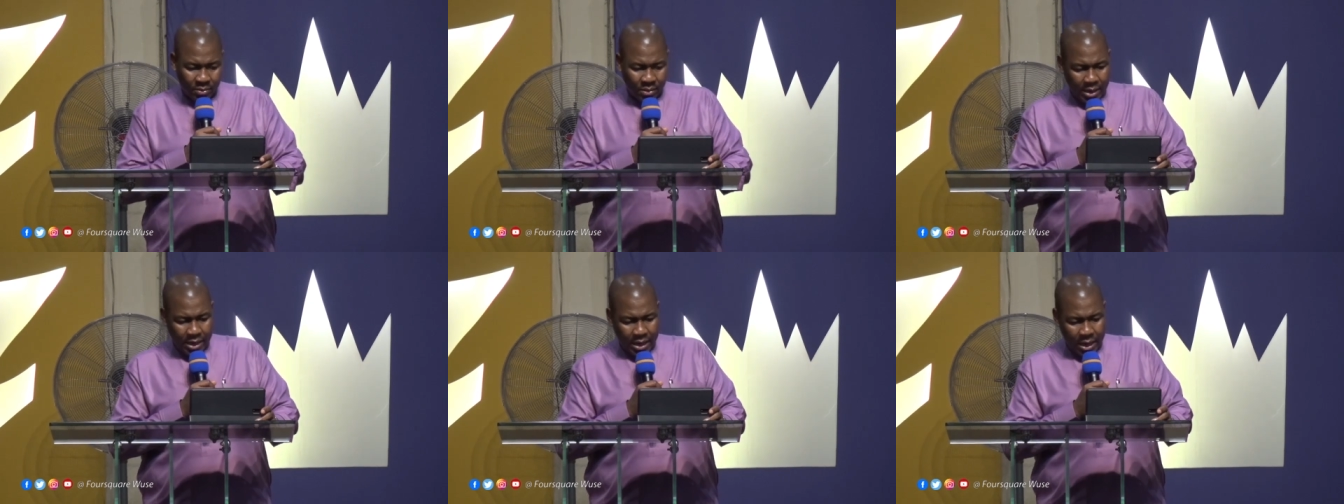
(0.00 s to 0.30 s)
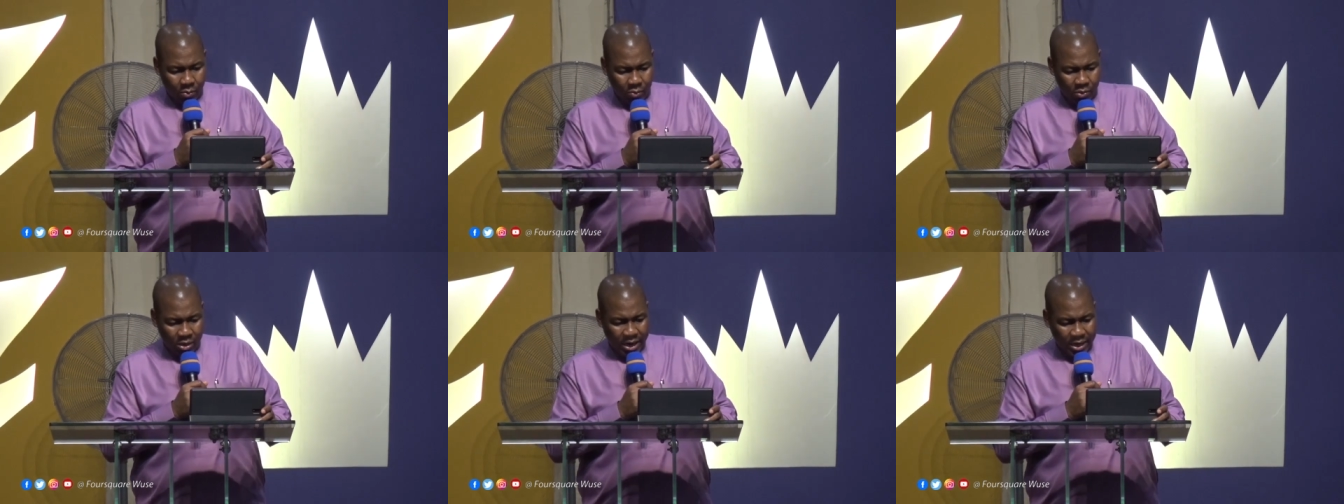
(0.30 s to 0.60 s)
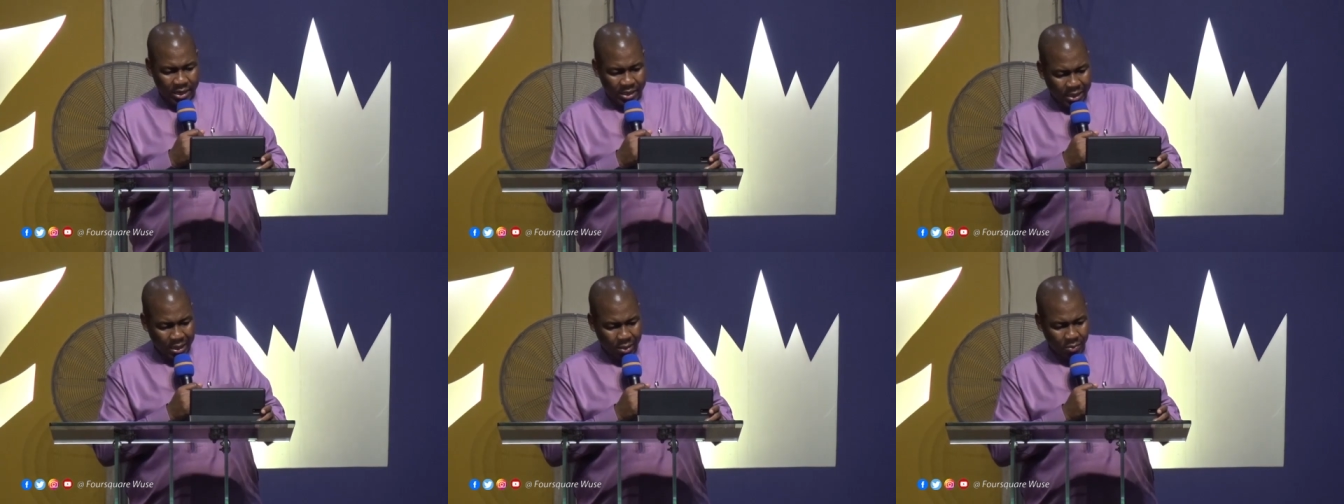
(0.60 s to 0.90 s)
Uh, we are
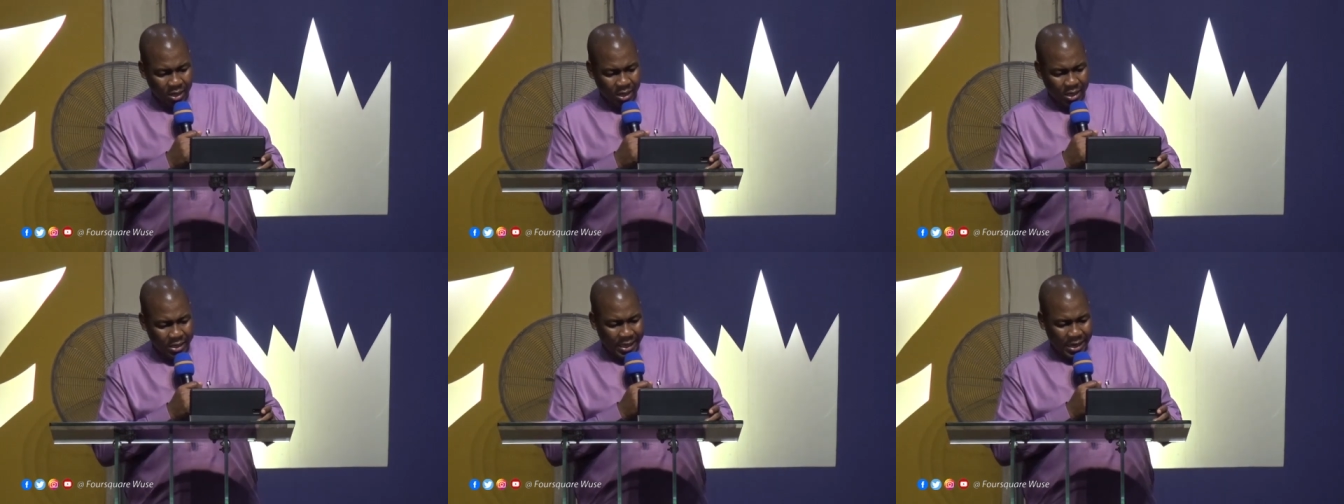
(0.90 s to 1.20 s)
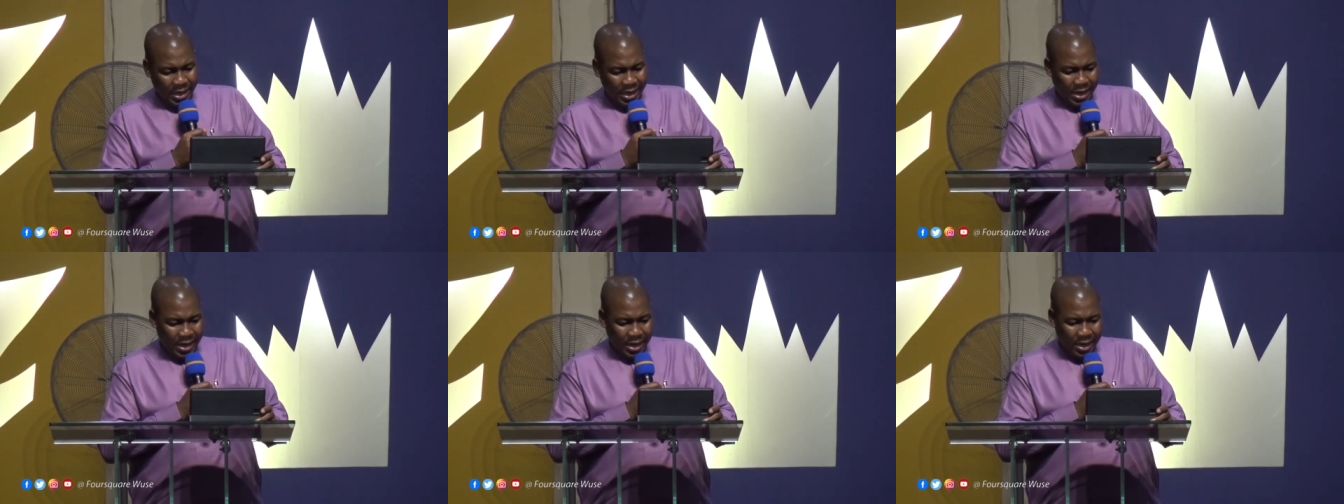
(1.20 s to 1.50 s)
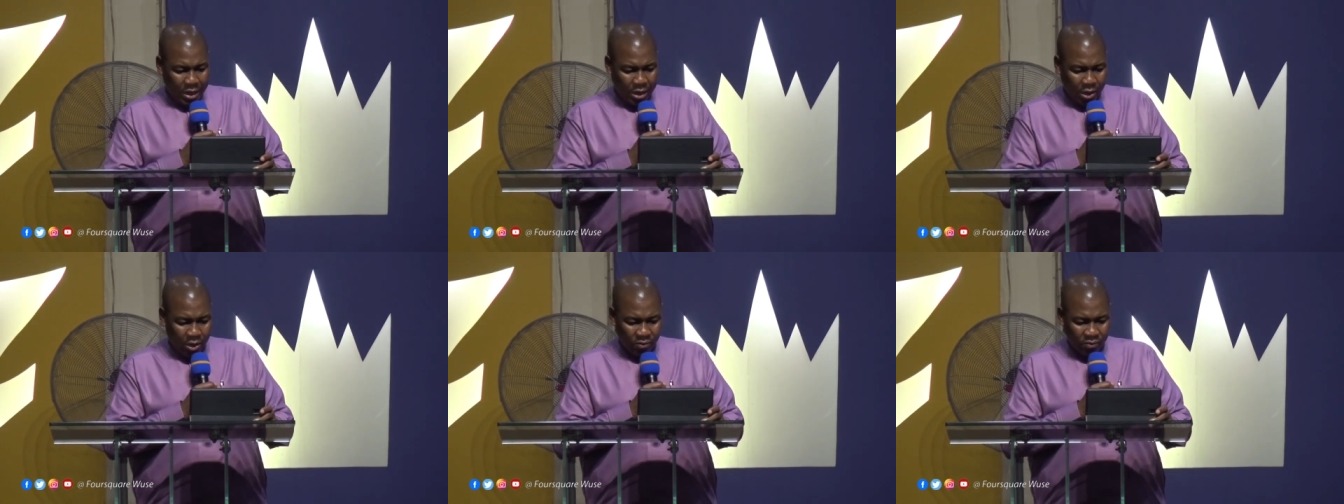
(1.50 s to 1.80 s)
in our
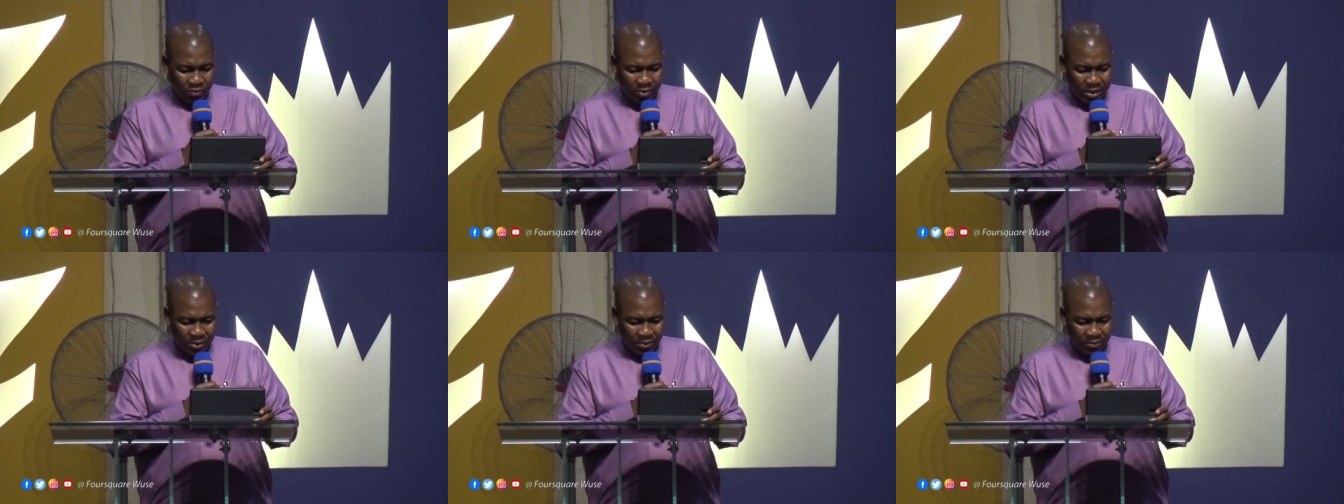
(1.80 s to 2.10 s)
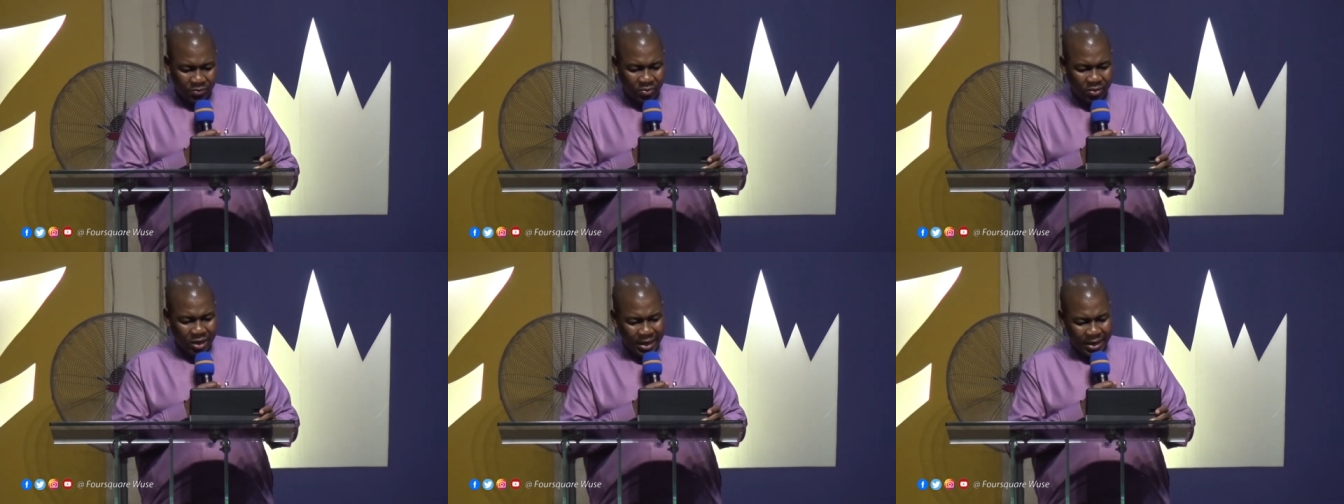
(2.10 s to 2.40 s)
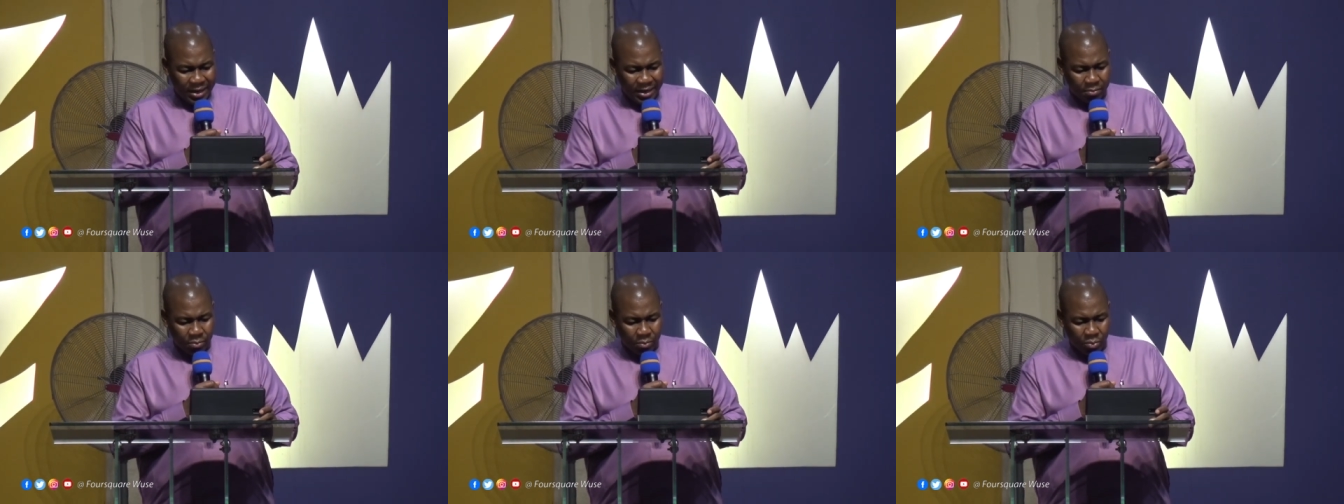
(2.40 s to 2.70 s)
year of
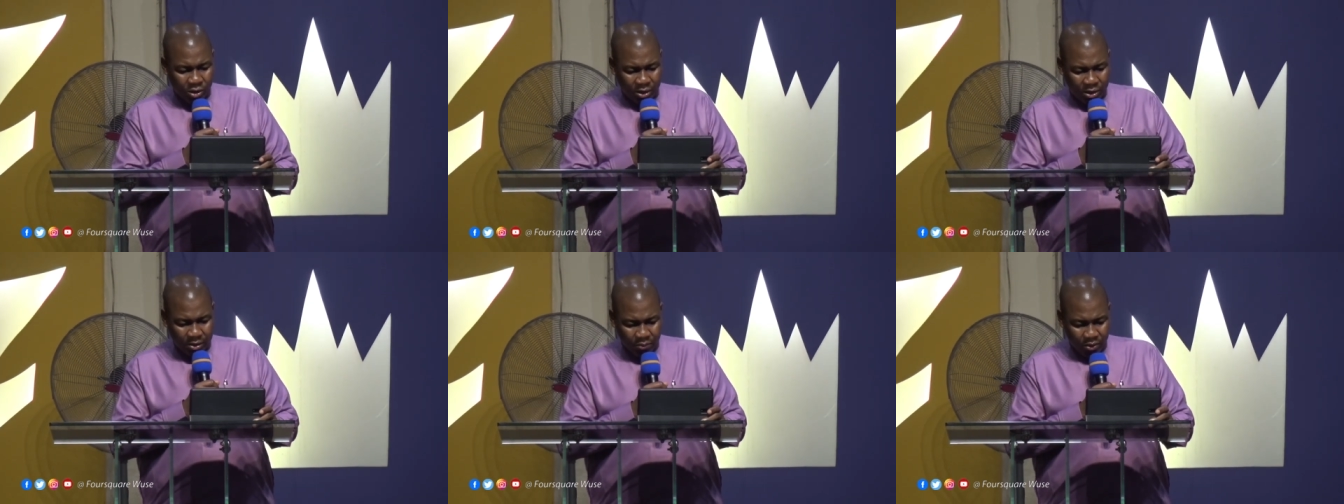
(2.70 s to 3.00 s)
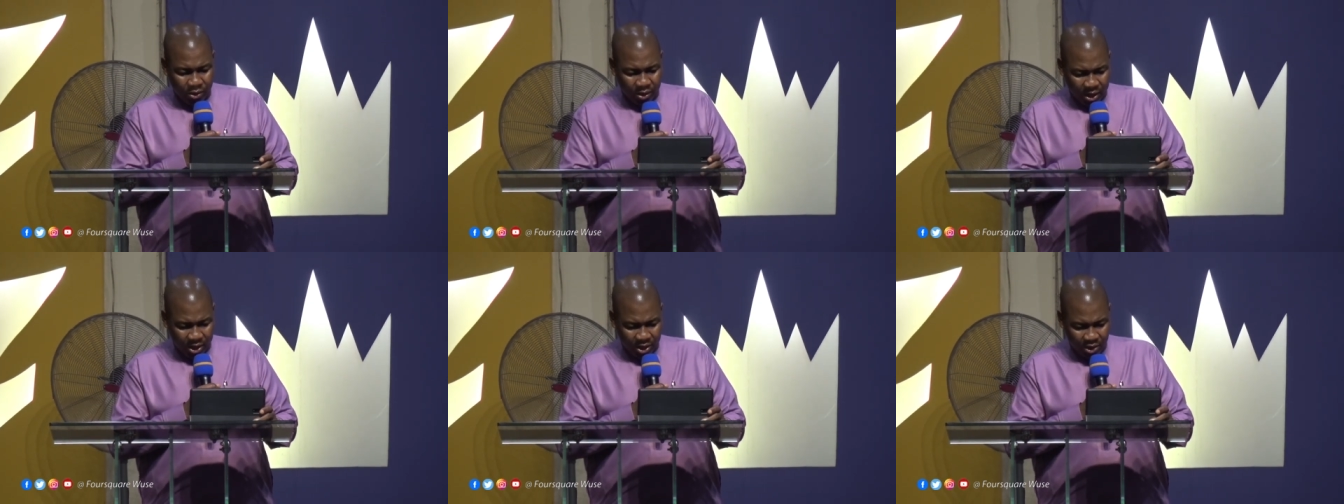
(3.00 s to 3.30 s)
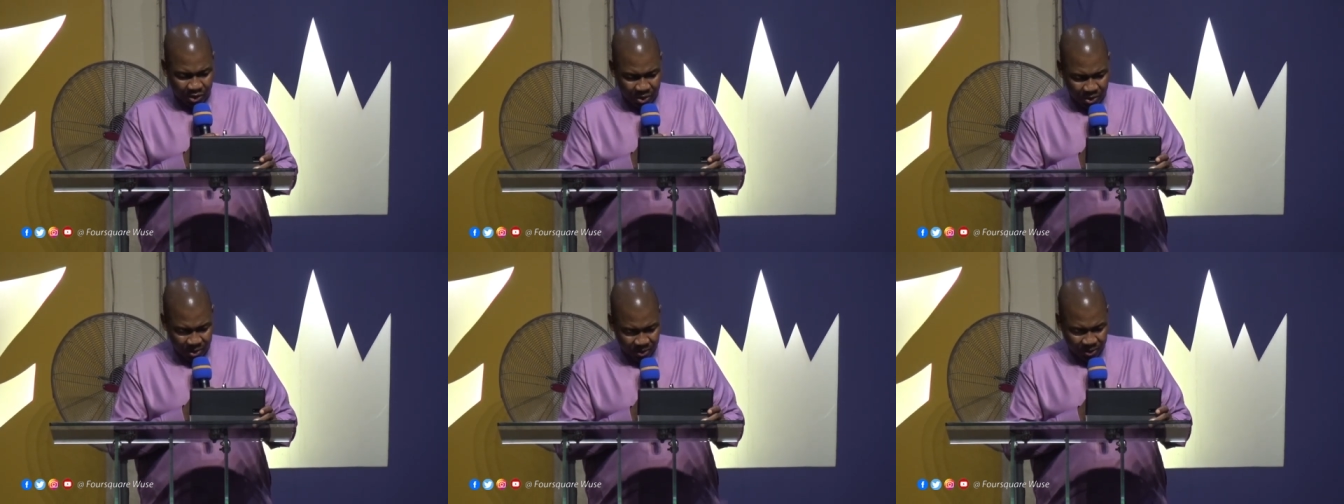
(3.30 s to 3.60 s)
divine
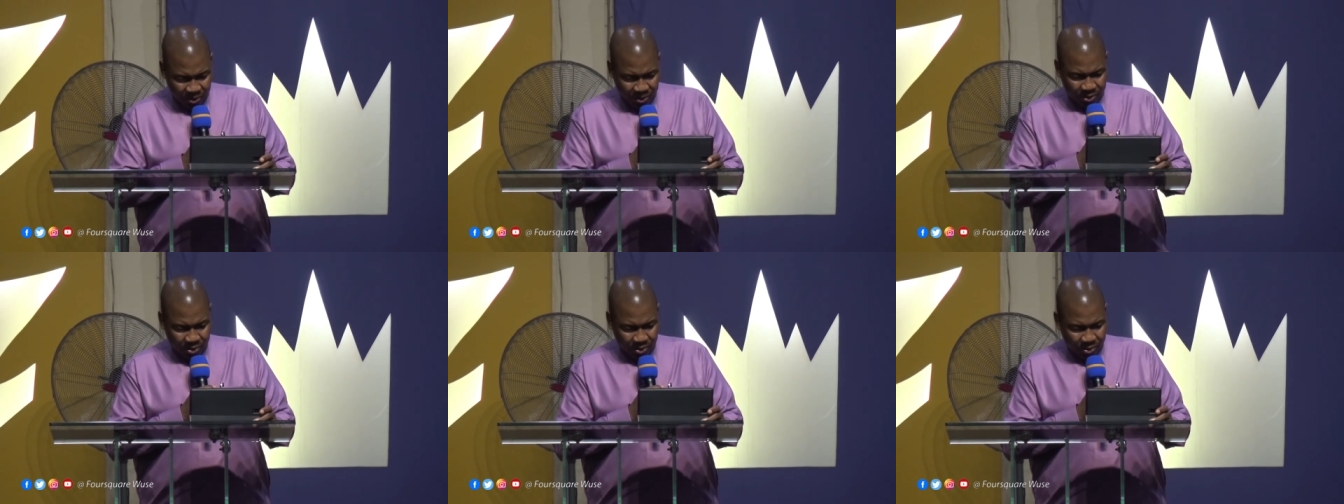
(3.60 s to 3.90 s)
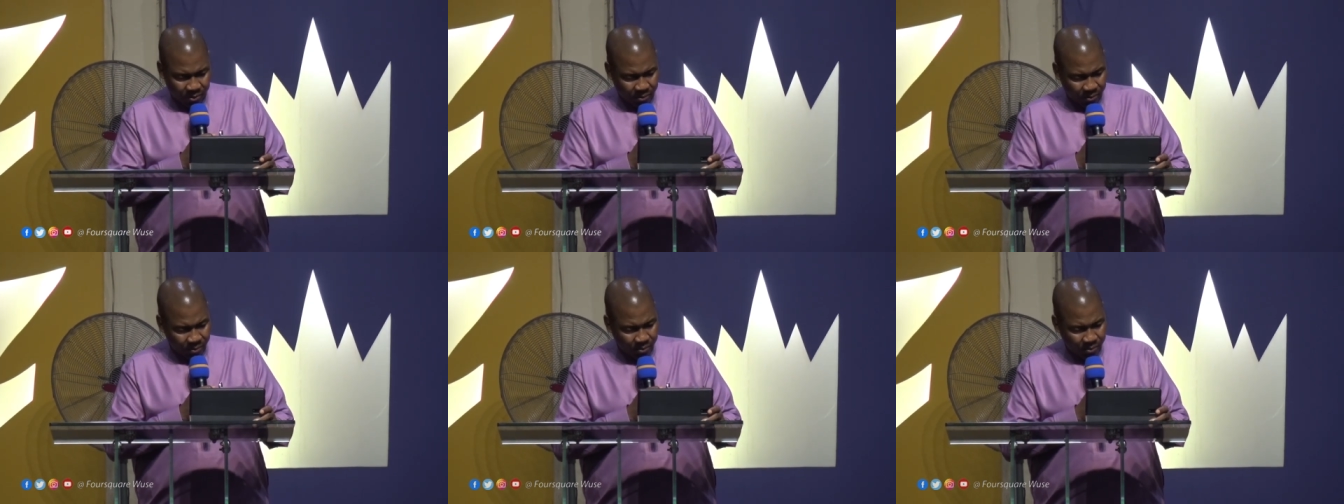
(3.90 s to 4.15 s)
multiplications.